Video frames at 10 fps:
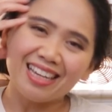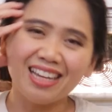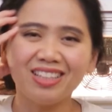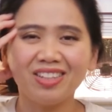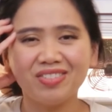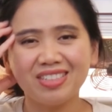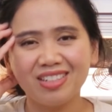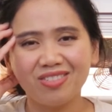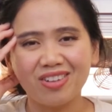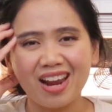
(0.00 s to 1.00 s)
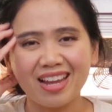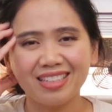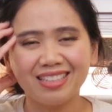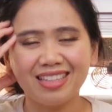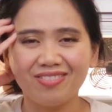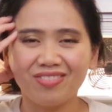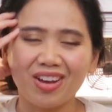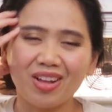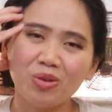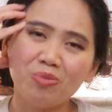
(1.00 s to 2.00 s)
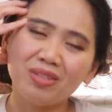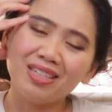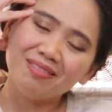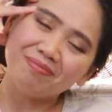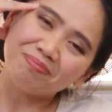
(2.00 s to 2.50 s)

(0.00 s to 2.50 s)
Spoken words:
And if it's the right, then follow me